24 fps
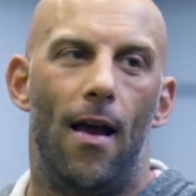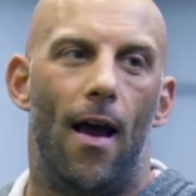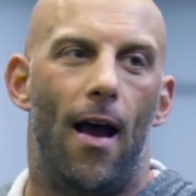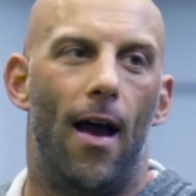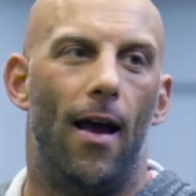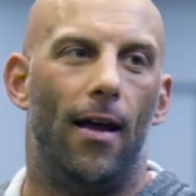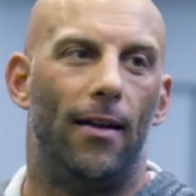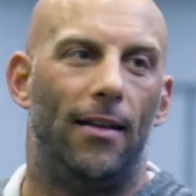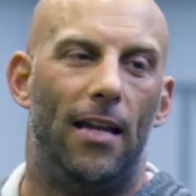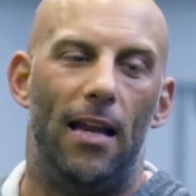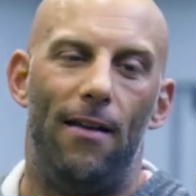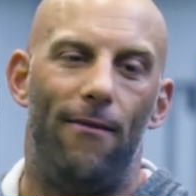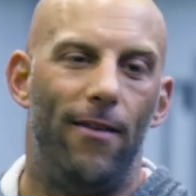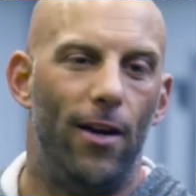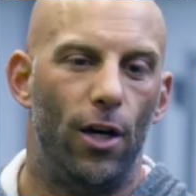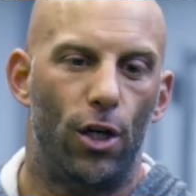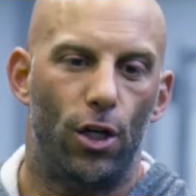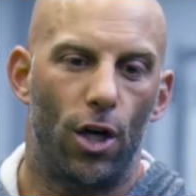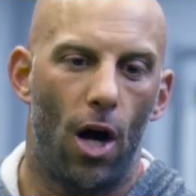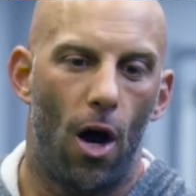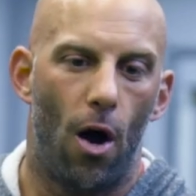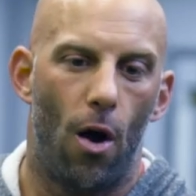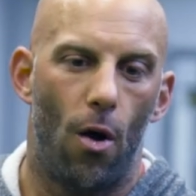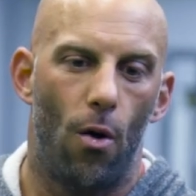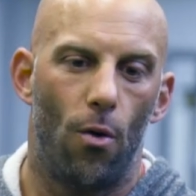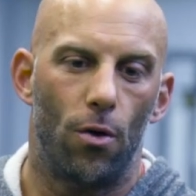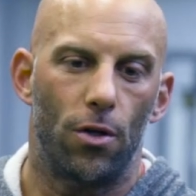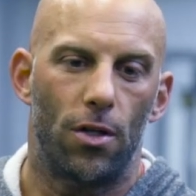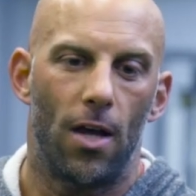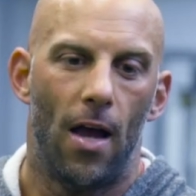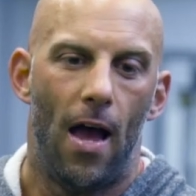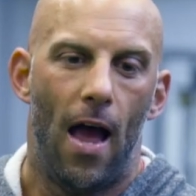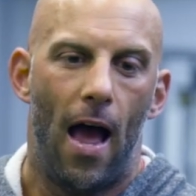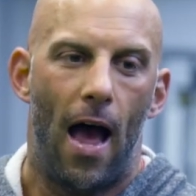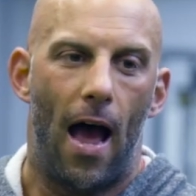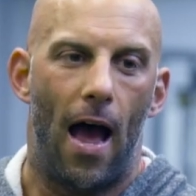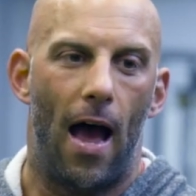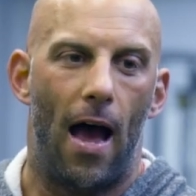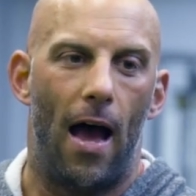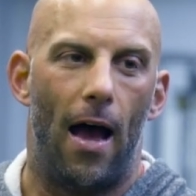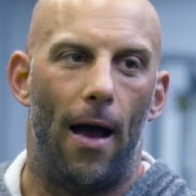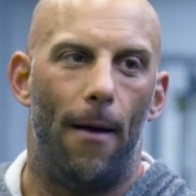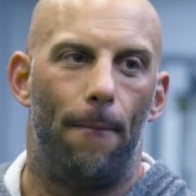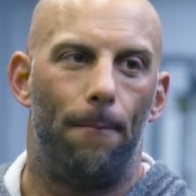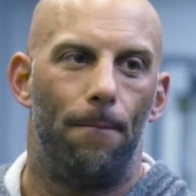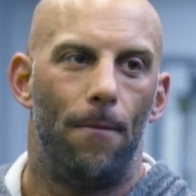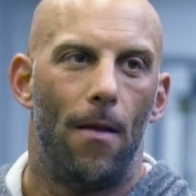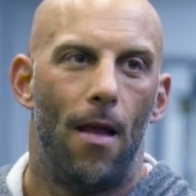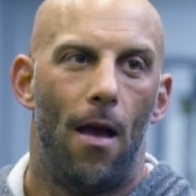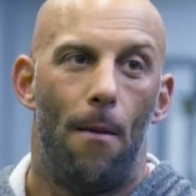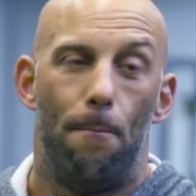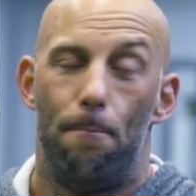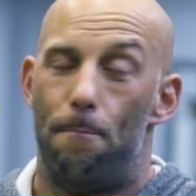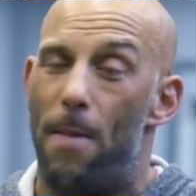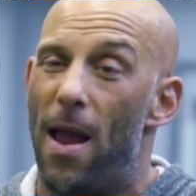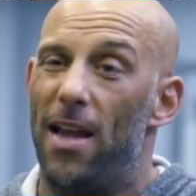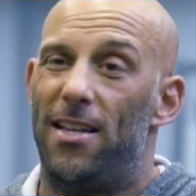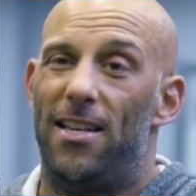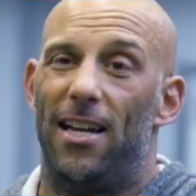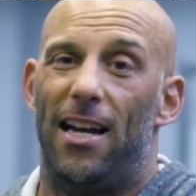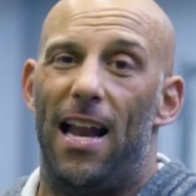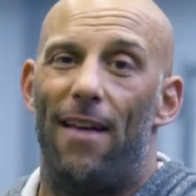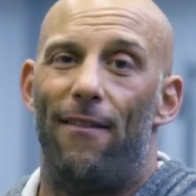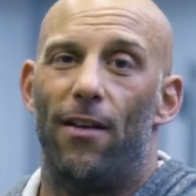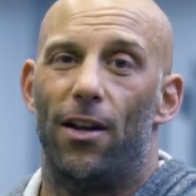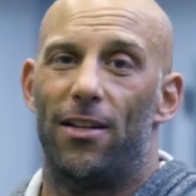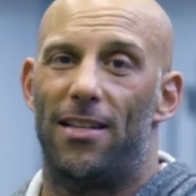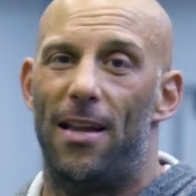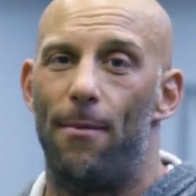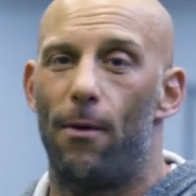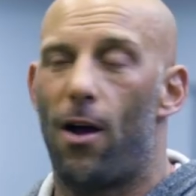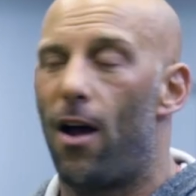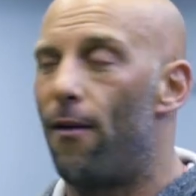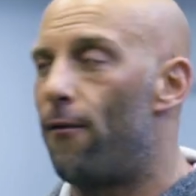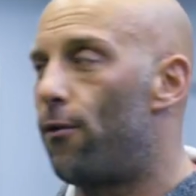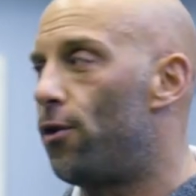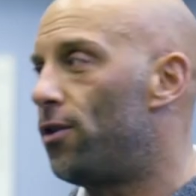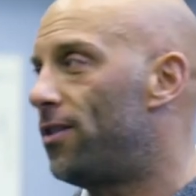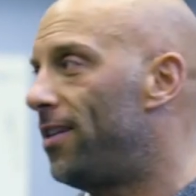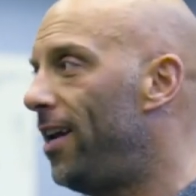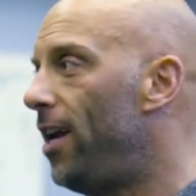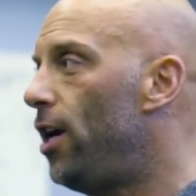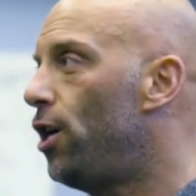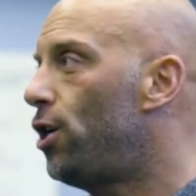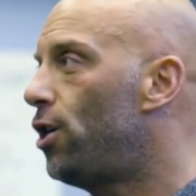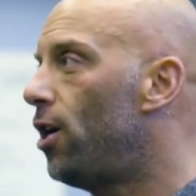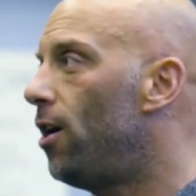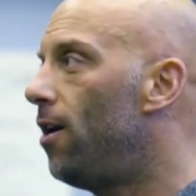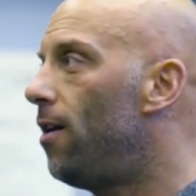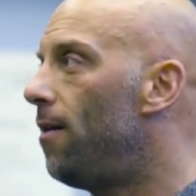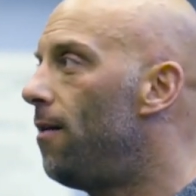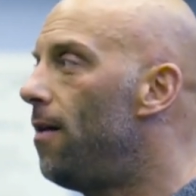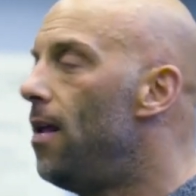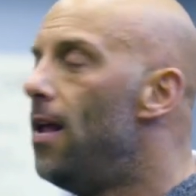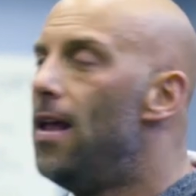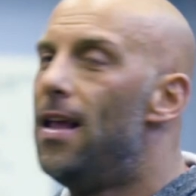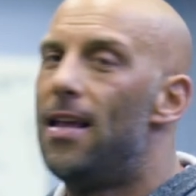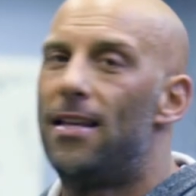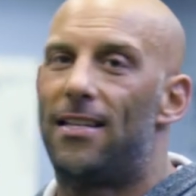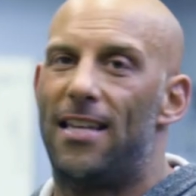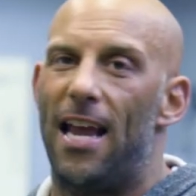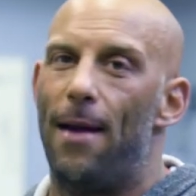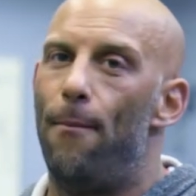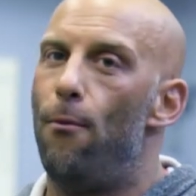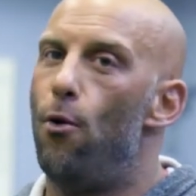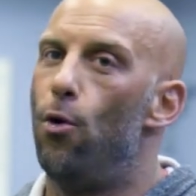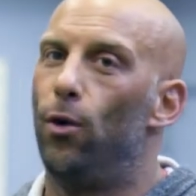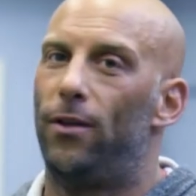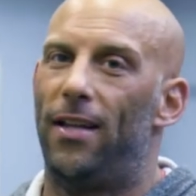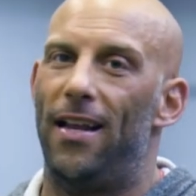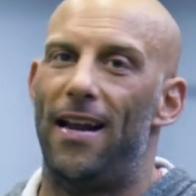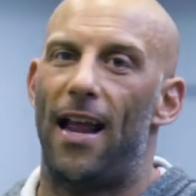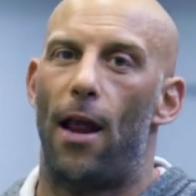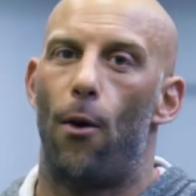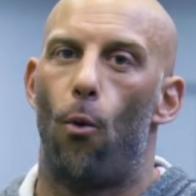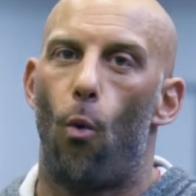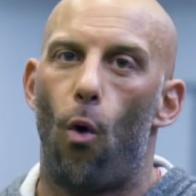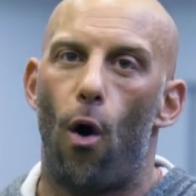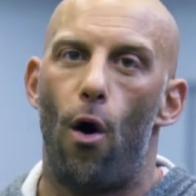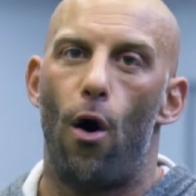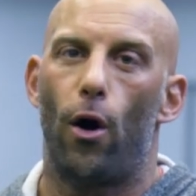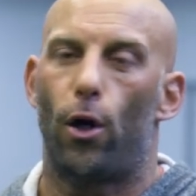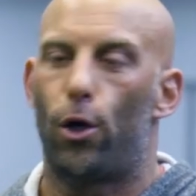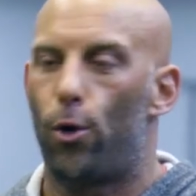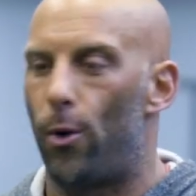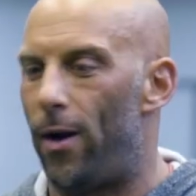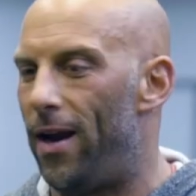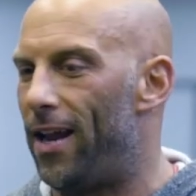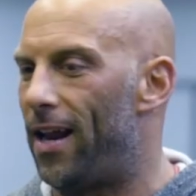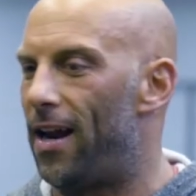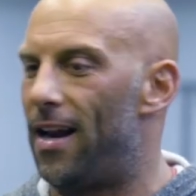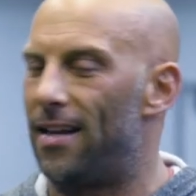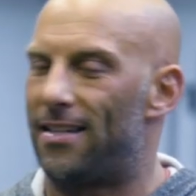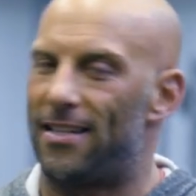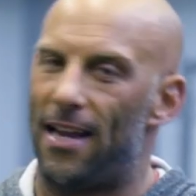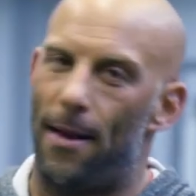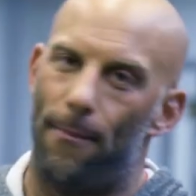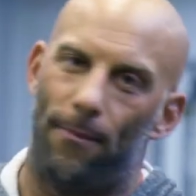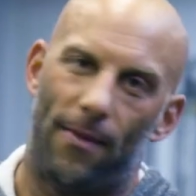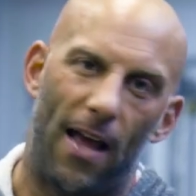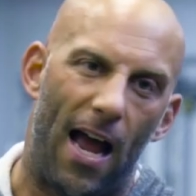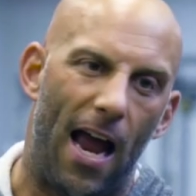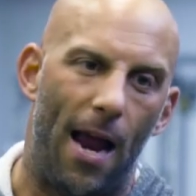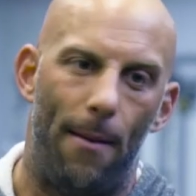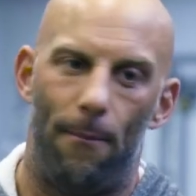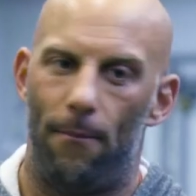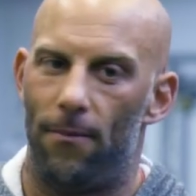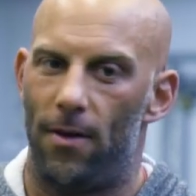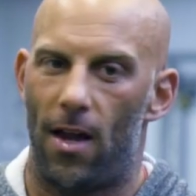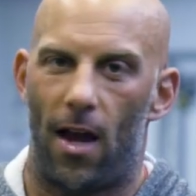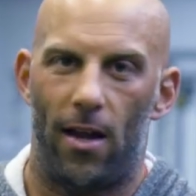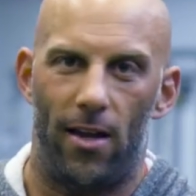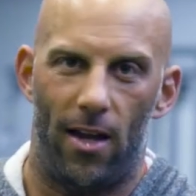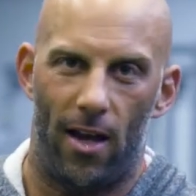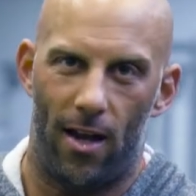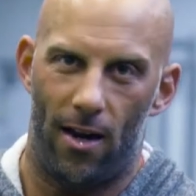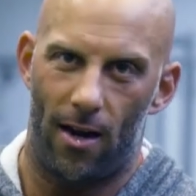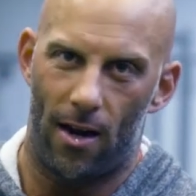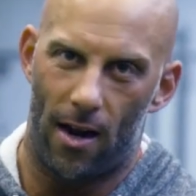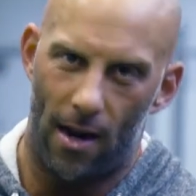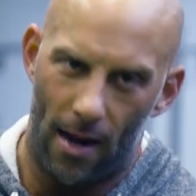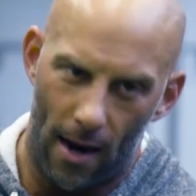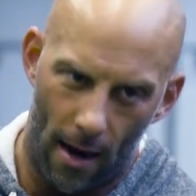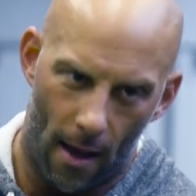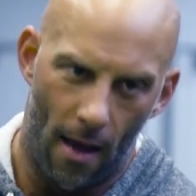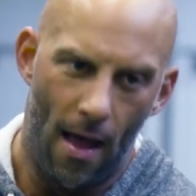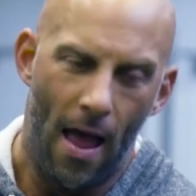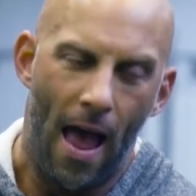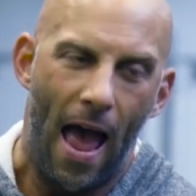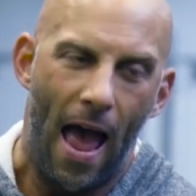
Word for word: uh TV shows, um, basically having the same conversation, same routine at work, training at the same time, yeah, yeah, yeah.